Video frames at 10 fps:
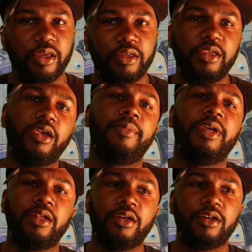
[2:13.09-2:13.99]
Yeah,
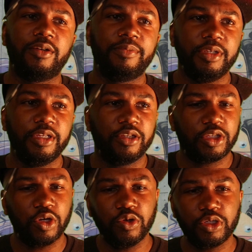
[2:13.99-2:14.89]
man, your
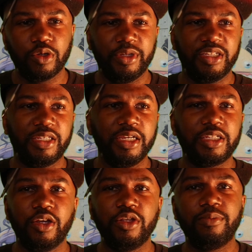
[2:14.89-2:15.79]
total's going to be
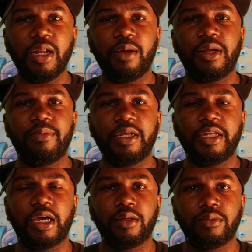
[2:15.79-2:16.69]
$600, blah, blah, blah
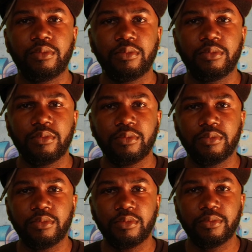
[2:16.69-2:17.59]
dollars.
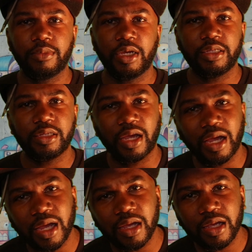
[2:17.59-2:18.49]
I said,
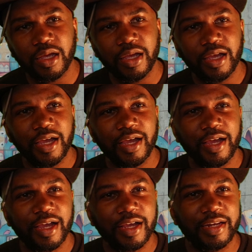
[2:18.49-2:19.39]
huh?
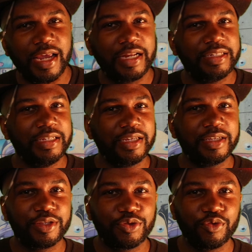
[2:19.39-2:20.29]
Now, I did
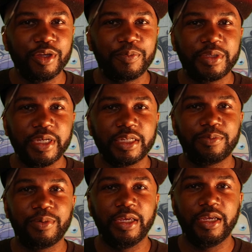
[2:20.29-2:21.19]
get the 3-year
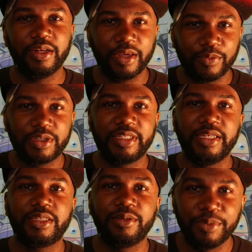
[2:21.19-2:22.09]
protection plan. That was
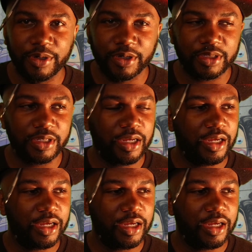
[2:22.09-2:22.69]
60 bucks.